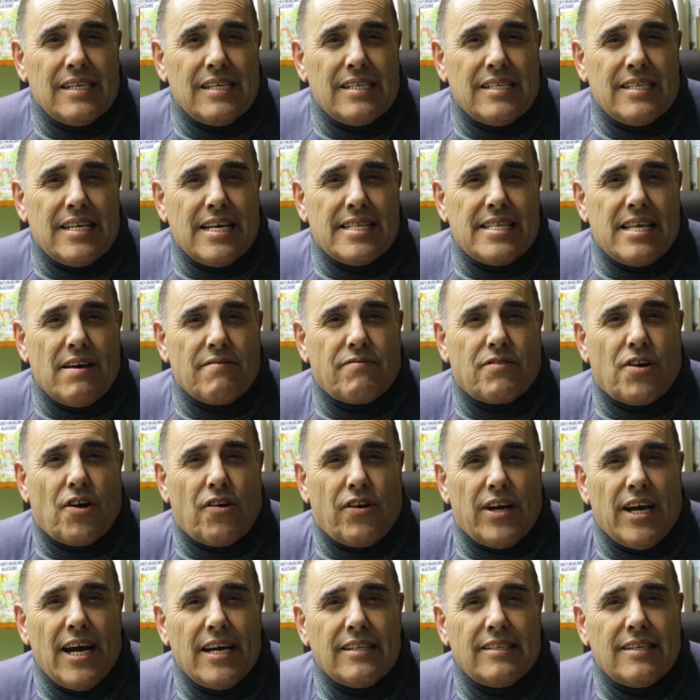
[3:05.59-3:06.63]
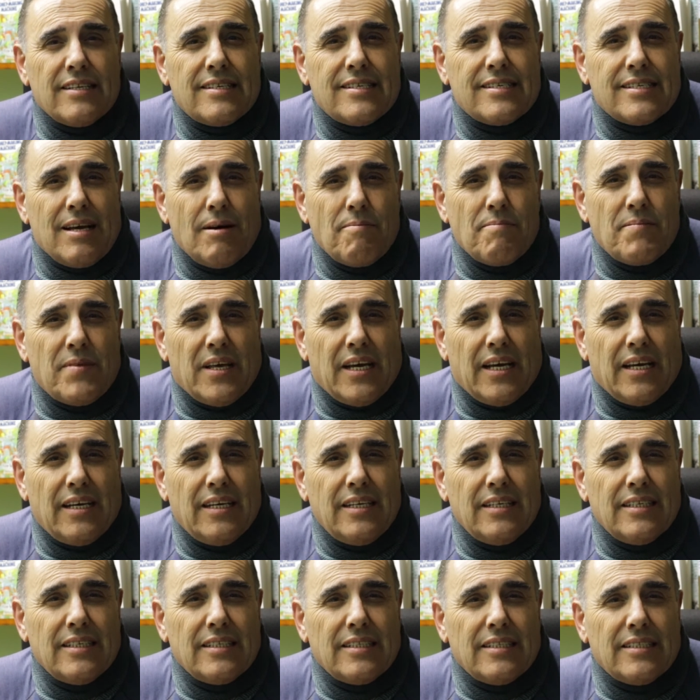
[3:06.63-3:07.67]
that they've created something
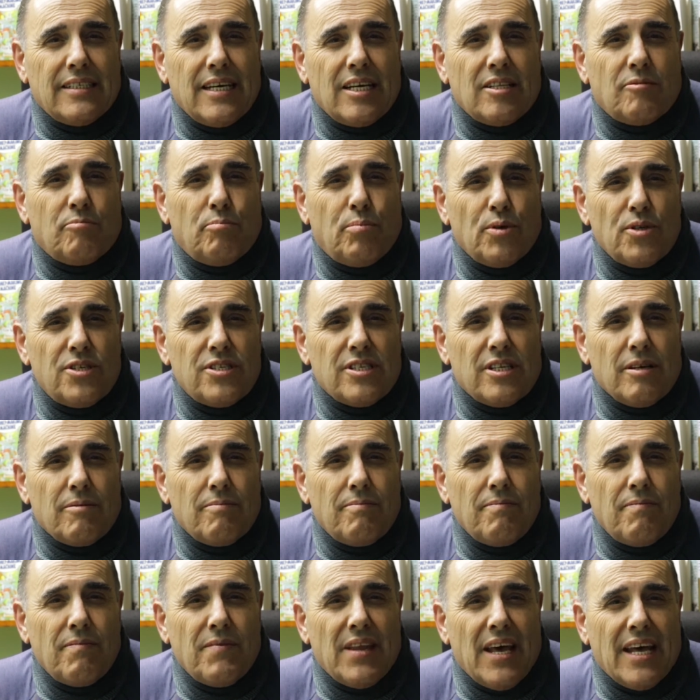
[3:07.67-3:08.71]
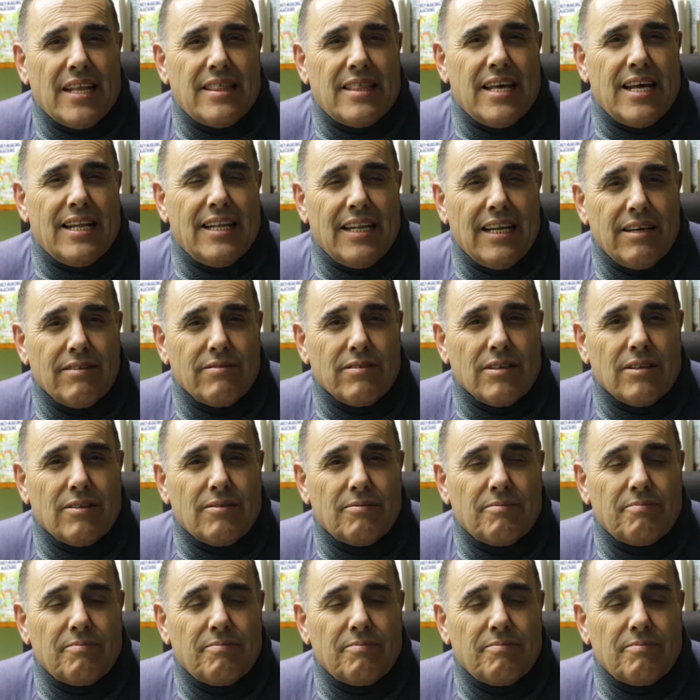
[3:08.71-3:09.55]
that puts them at that level.